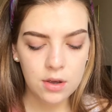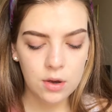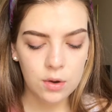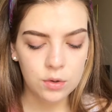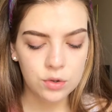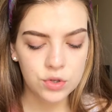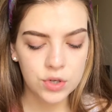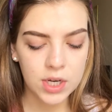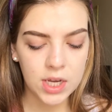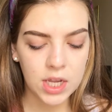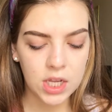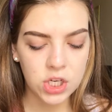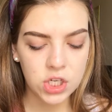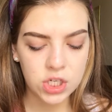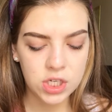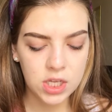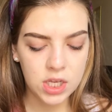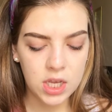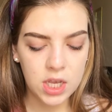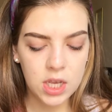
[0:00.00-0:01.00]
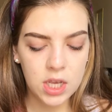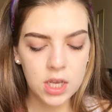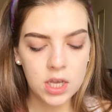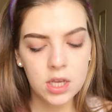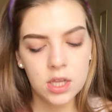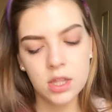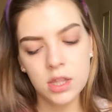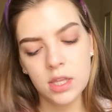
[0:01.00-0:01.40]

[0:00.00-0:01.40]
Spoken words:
Ultra HD.